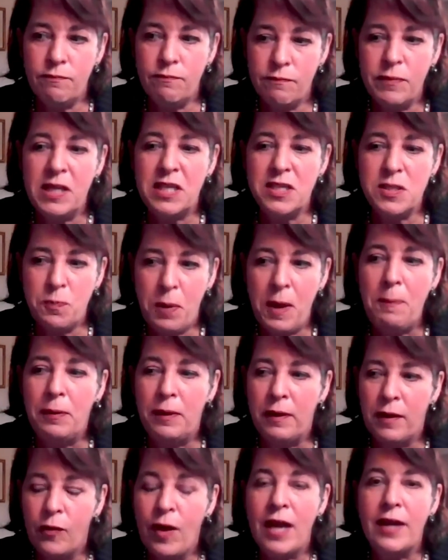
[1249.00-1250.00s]
Because people
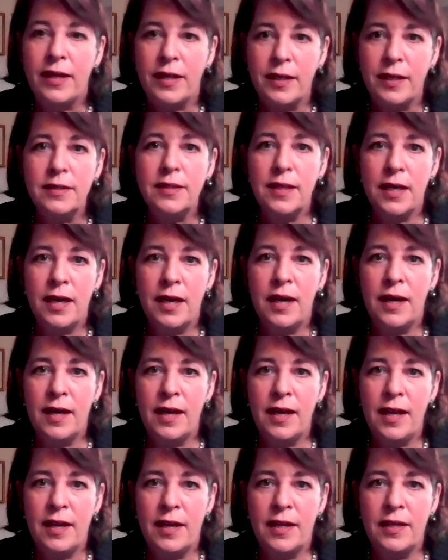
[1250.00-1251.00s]
are ready,
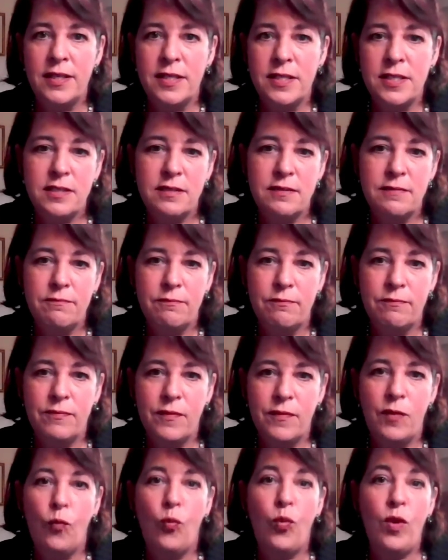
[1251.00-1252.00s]
and
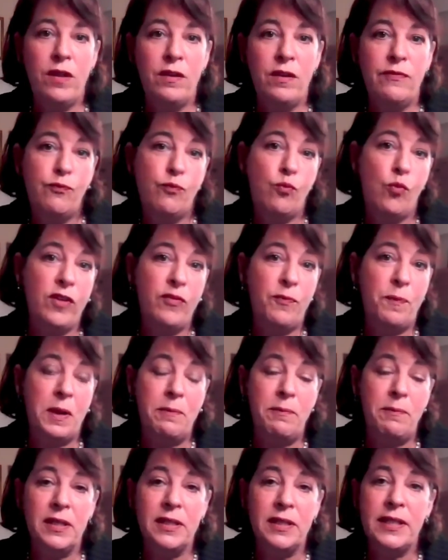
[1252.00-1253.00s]
we've
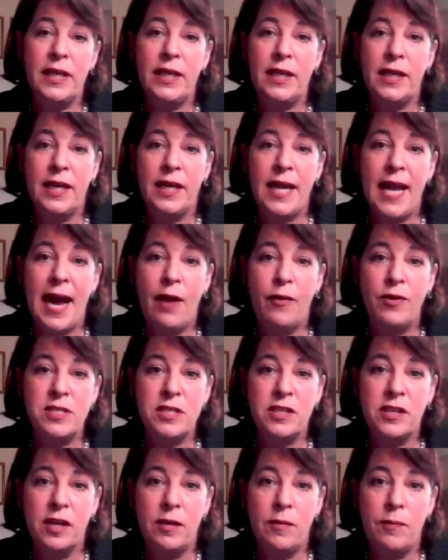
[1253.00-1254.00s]
been building, and now
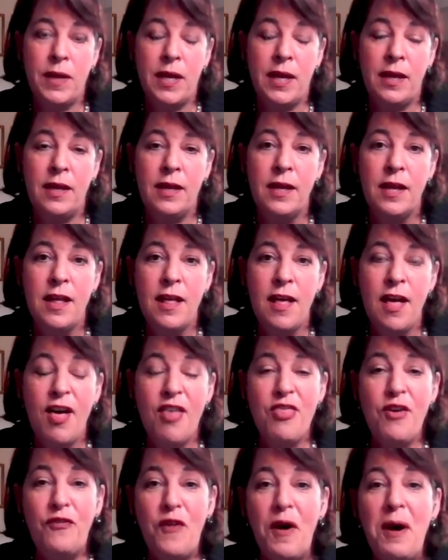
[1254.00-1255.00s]
it's going to be
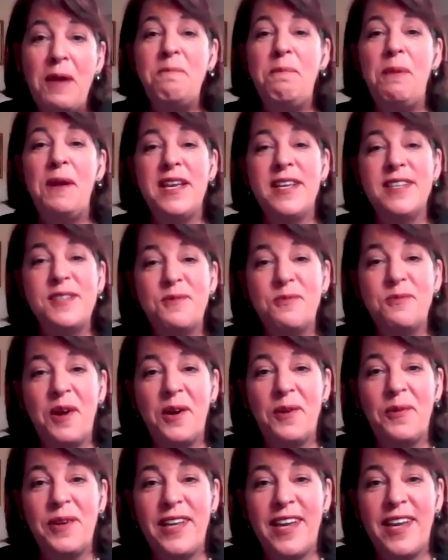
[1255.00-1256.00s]
the fun piece
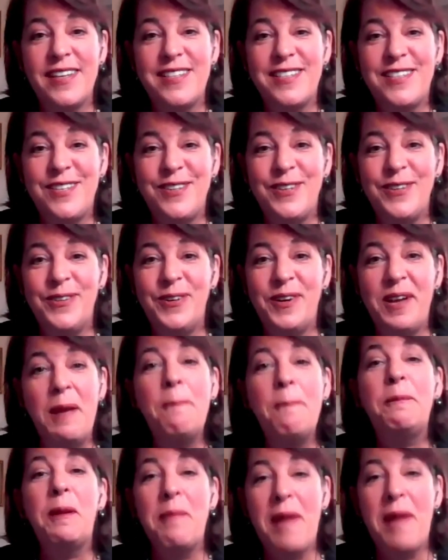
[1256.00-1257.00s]
where we get to
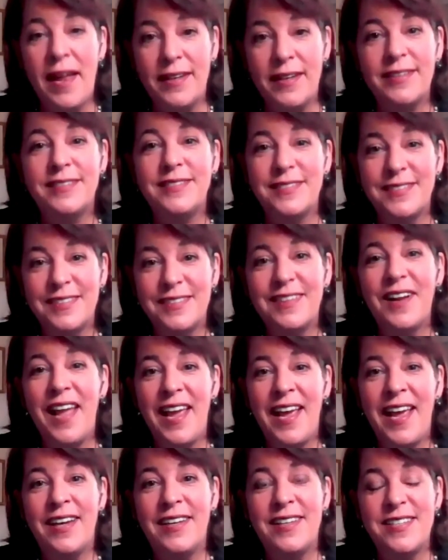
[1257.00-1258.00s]
implement
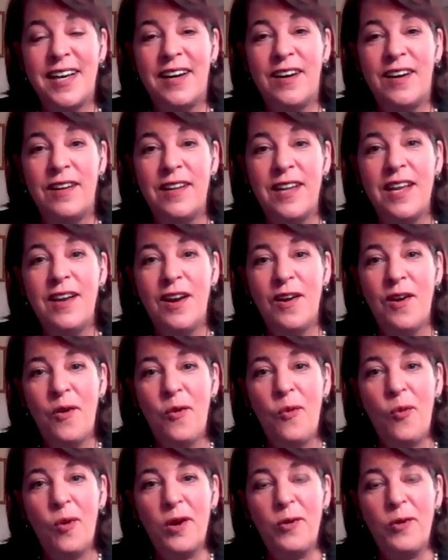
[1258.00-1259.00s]
and
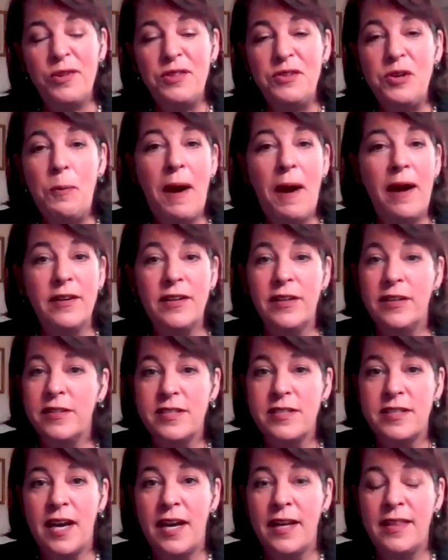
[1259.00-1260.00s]
work with new
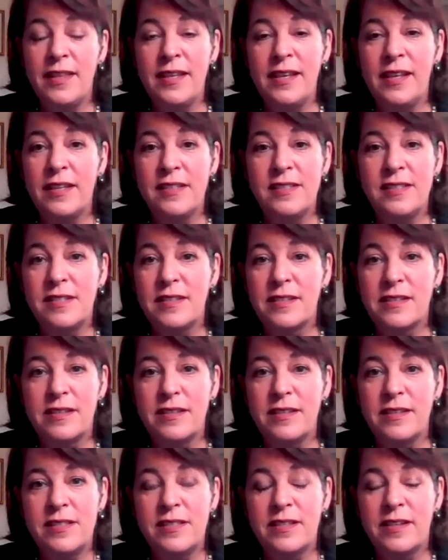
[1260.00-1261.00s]
partners. I think
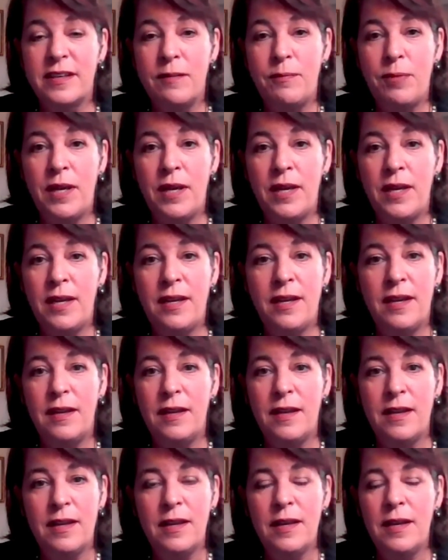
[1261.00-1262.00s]
it's going to be
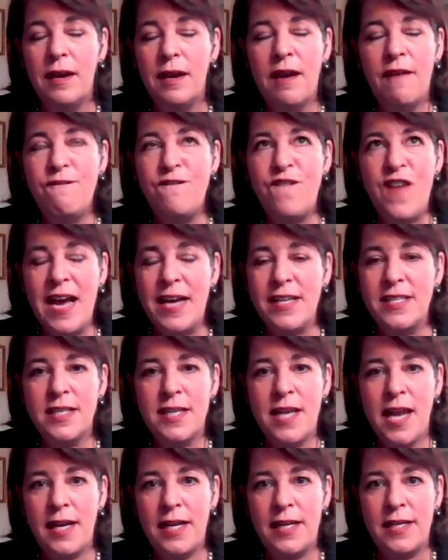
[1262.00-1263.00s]
a
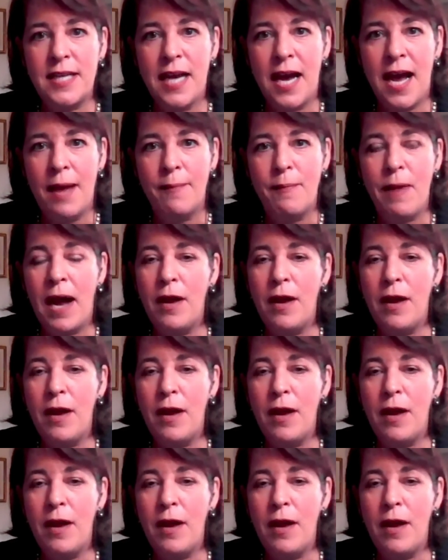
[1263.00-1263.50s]
fascinating time.